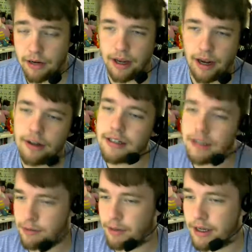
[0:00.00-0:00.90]
okay, our
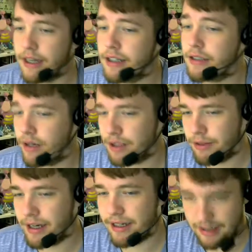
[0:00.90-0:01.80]
next Let's Play is going to
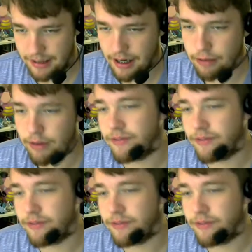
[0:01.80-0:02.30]
be in Nuzlocke.